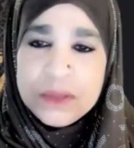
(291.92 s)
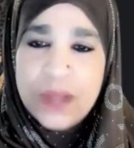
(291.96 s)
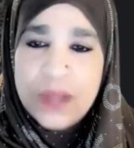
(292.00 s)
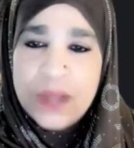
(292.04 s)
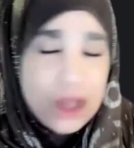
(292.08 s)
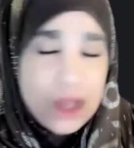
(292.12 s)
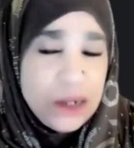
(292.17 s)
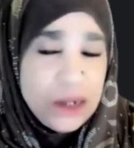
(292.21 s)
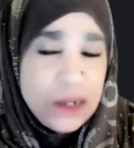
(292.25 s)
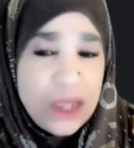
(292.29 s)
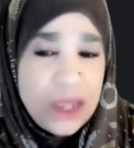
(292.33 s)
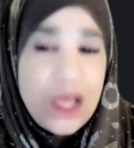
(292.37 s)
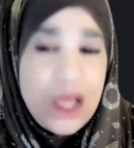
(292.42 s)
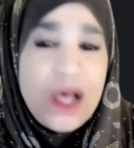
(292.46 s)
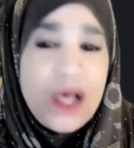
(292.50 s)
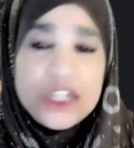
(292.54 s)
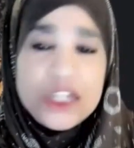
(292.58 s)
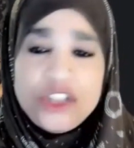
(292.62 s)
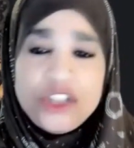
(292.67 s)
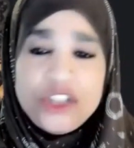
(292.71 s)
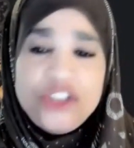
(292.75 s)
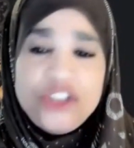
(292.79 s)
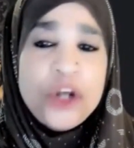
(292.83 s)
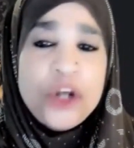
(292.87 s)

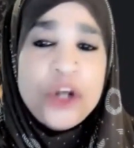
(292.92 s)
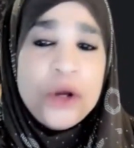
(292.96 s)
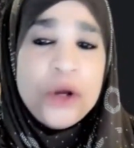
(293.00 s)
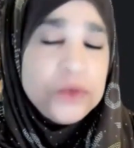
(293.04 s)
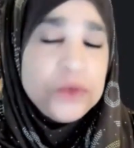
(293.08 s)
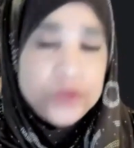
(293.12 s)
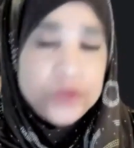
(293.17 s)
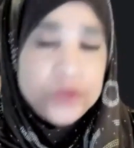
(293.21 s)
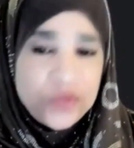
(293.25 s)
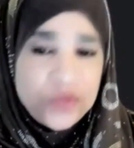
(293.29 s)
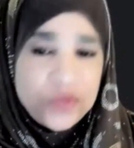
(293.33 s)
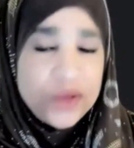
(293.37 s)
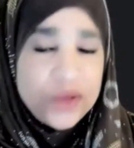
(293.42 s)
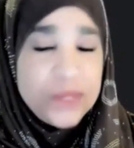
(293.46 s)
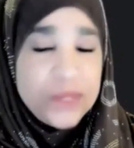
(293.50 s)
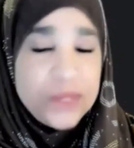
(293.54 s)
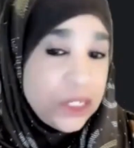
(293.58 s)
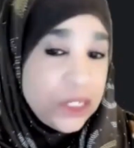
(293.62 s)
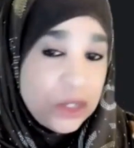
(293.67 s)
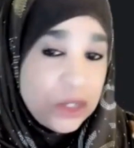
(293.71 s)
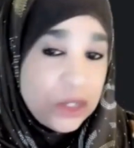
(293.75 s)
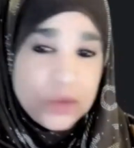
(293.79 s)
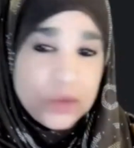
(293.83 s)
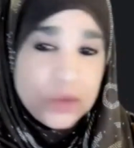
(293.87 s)
Allah chose for
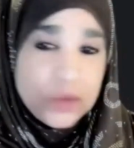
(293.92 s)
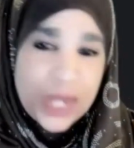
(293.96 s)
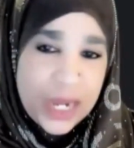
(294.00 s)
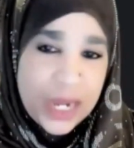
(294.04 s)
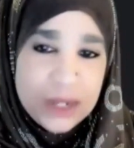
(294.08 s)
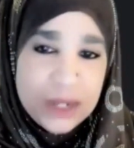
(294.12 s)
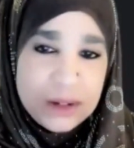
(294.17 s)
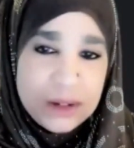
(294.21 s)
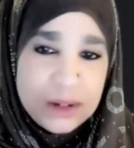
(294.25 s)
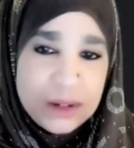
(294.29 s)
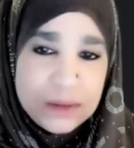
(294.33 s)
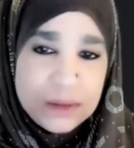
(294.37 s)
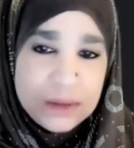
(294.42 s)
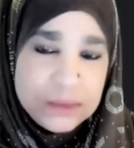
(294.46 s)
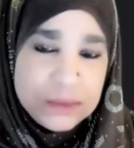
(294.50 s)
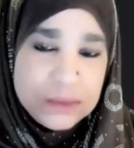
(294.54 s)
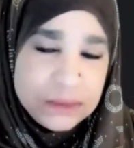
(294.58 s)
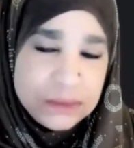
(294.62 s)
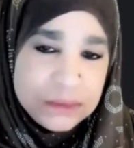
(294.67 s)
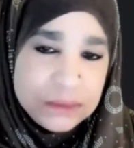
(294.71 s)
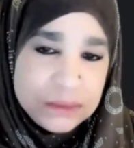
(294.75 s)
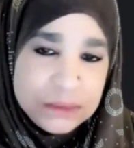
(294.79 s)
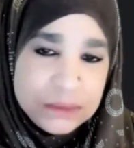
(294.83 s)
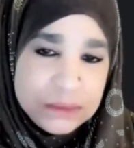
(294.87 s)
me to go to hell.
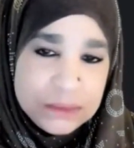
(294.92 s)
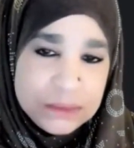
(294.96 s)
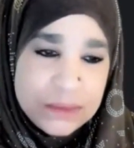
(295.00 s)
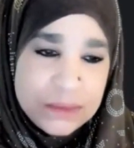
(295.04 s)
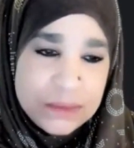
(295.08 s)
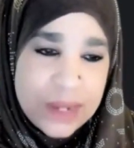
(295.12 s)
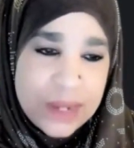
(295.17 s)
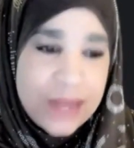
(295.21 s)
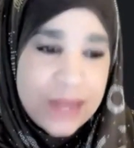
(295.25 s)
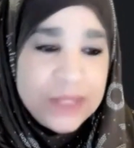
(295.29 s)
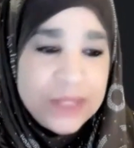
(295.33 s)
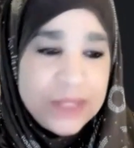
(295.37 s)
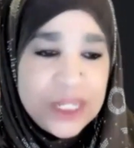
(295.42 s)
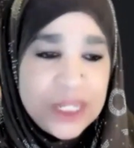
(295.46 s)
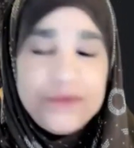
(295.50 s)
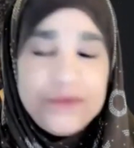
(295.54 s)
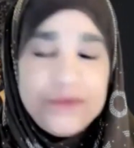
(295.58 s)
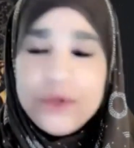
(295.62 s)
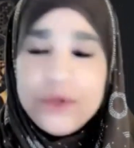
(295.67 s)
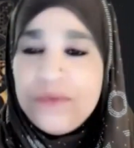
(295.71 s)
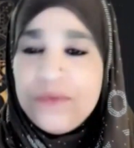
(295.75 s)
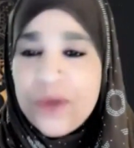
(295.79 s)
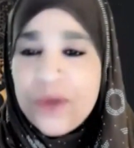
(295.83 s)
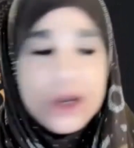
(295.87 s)
How many of
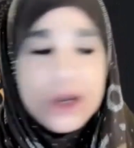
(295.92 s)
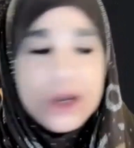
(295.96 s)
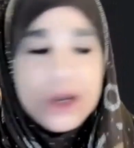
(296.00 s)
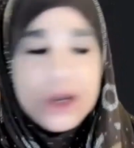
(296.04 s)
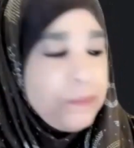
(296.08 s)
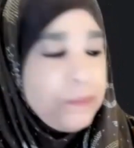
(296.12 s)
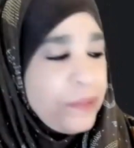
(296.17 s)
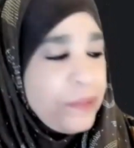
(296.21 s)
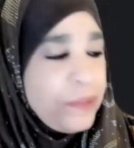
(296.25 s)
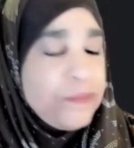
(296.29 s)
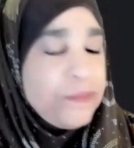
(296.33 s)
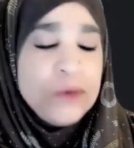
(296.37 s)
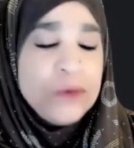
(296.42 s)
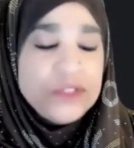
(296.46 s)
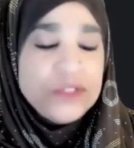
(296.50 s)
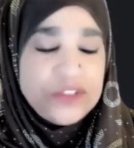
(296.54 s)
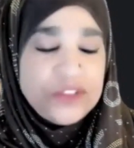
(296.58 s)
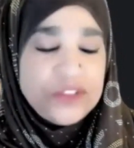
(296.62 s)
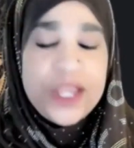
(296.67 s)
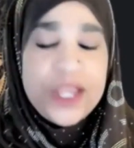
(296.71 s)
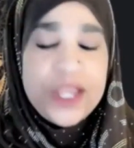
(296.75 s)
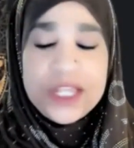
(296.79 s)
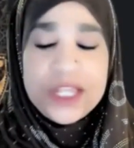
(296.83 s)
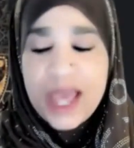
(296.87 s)
you have heard people
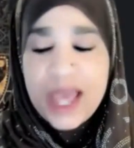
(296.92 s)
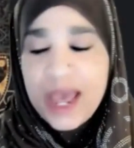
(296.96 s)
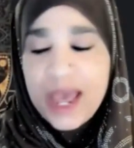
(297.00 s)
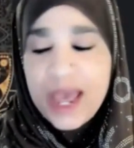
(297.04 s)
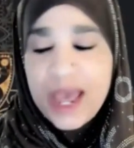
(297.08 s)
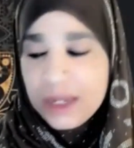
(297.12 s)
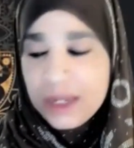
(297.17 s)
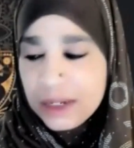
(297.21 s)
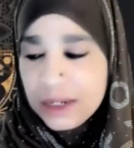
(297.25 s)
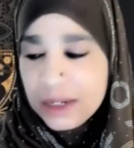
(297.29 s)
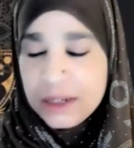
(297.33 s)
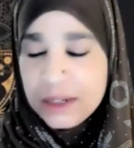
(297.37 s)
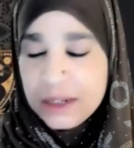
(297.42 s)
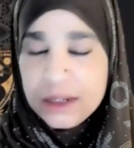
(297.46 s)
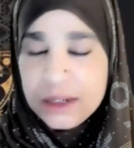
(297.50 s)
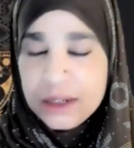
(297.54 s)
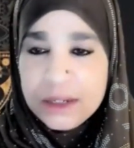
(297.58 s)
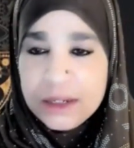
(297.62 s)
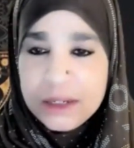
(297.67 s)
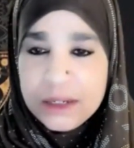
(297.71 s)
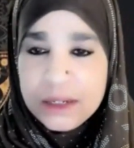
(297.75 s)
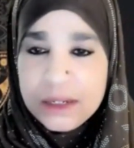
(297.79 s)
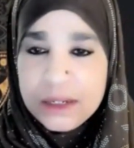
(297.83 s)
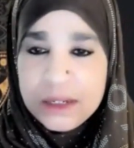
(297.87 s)
say that?
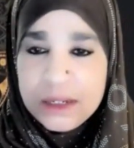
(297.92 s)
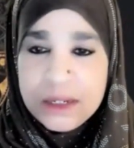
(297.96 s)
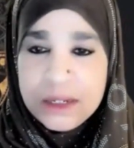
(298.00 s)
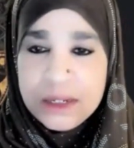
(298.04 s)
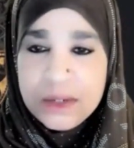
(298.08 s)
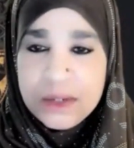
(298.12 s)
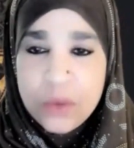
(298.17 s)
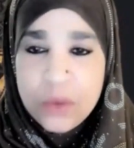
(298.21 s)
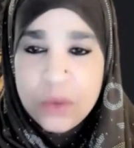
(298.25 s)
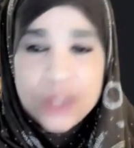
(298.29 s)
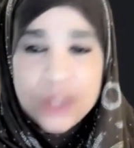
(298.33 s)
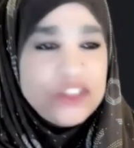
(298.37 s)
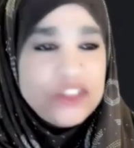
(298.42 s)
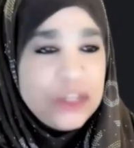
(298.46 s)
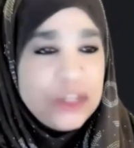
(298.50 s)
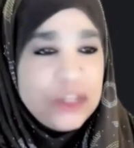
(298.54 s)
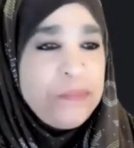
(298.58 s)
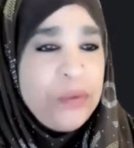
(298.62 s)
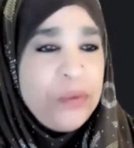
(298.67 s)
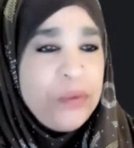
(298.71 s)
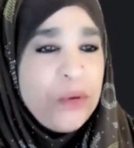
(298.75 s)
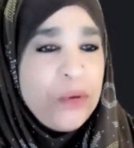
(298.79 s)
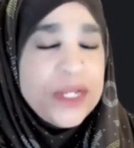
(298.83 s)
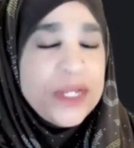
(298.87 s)
What's the
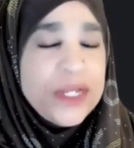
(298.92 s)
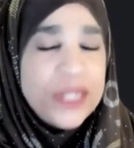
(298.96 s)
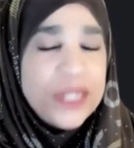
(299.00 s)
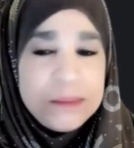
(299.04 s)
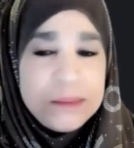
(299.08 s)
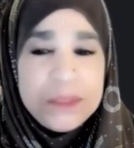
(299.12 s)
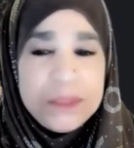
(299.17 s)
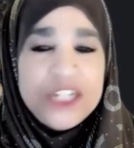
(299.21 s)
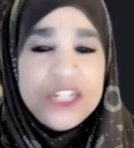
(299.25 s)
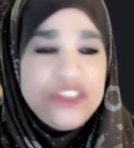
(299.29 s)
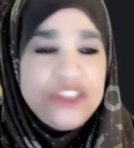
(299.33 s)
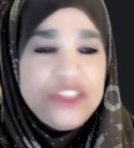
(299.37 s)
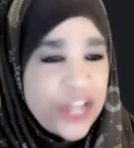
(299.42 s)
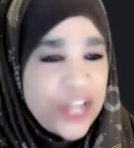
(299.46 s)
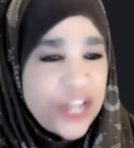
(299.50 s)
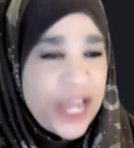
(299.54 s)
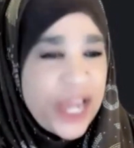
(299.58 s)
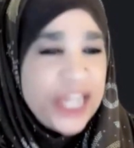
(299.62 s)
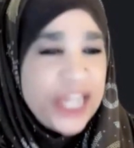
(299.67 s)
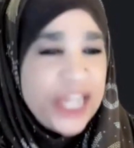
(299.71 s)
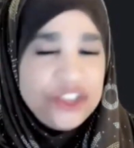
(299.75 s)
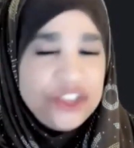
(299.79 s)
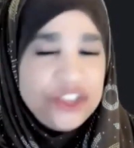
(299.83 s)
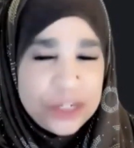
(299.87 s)
point in me
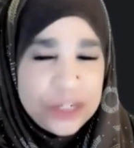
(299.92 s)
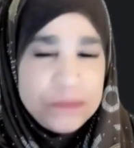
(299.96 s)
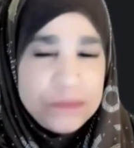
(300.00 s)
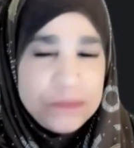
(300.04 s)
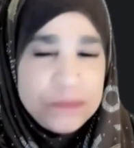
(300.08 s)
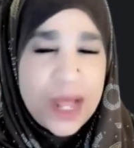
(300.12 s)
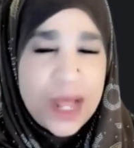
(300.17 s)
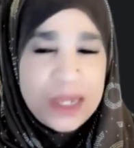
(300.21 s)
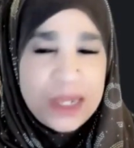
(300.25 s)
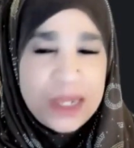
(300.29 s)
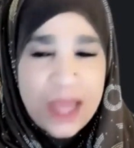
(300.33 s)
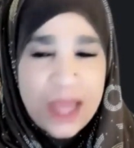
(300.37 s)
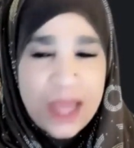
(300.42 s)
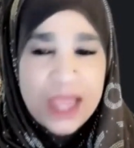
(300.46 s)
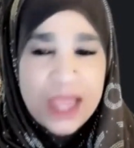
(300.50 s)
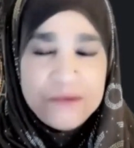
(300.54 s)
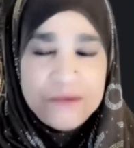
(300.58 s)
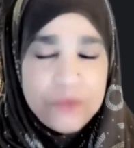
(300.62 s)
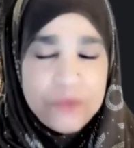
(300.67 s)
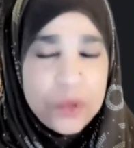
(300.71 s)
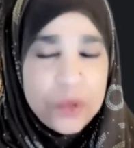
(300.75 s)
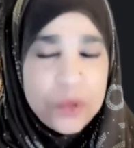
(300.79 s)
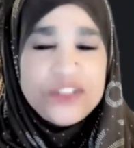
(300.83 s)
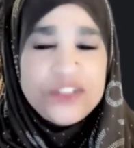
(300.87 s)
changing my
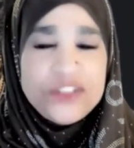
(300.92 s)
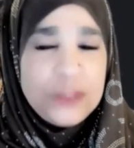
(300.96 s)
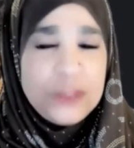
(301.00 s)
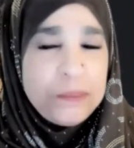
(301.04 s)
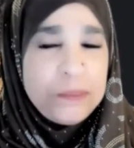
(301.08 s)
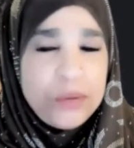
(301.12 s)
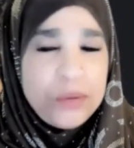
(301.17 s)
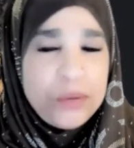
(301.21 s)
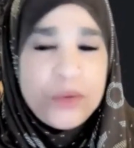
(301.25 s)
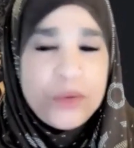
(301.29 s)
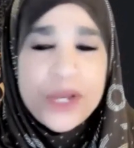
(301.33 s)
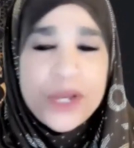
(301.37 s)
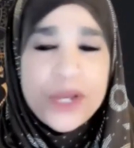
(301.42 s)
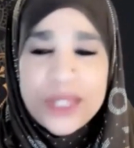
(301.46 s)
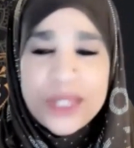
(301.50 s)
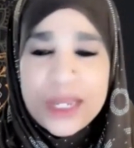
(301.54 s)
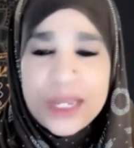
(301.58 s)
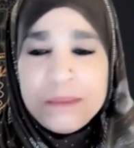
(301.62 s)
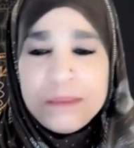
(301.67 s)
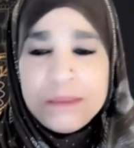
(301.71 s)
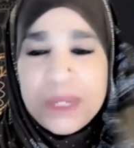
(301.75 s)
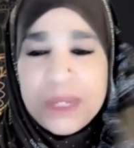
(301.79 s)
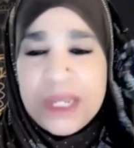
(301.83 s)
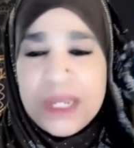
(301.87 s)
life? What's the point
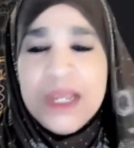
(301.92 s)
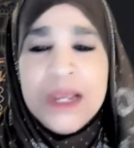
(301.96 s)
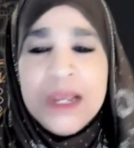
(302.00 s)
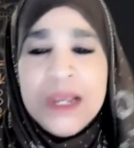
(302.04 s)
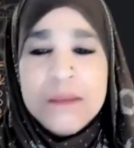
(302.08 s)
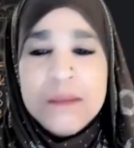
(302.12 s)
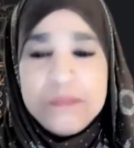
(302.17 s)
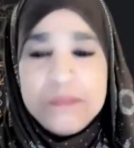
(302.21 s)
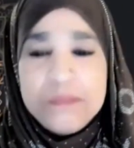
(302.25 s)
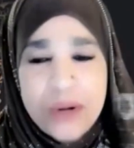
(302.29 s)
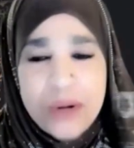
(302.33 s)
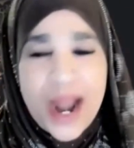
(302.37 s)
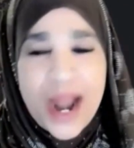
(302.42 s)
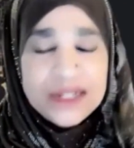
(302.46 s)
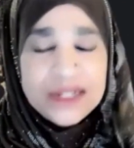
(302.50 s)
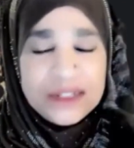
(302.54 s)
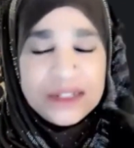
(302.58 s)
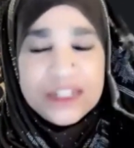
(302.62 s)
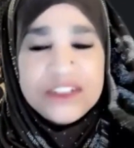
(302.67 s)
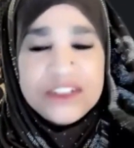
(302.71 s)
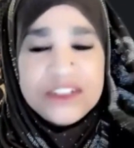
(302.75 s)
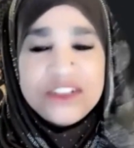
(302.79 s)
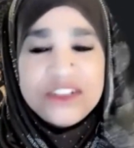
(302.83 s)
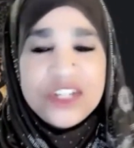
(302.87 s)
in me
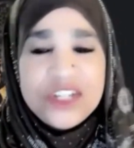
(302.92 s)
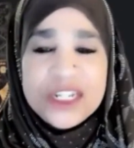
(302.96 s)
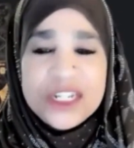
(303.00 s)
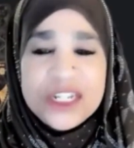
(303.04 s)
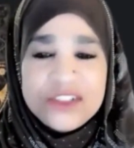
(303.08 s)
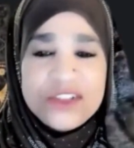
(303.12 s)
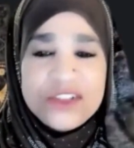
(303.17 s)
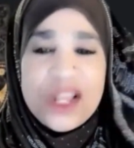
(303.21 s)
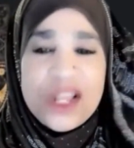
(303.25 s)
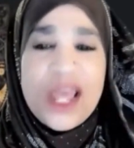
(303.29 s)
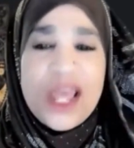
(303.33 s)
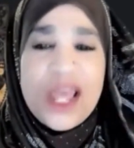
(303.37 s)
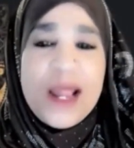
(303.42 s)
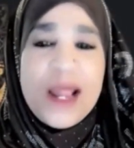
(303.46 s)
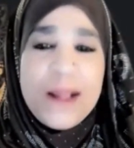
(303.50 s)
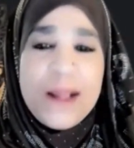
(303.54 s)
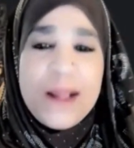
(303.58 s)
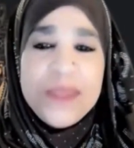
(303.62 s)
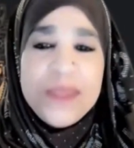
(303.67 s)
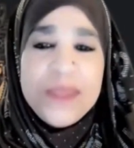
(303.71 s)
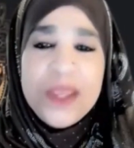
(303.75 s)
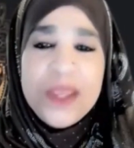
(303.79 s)
practicing Islam?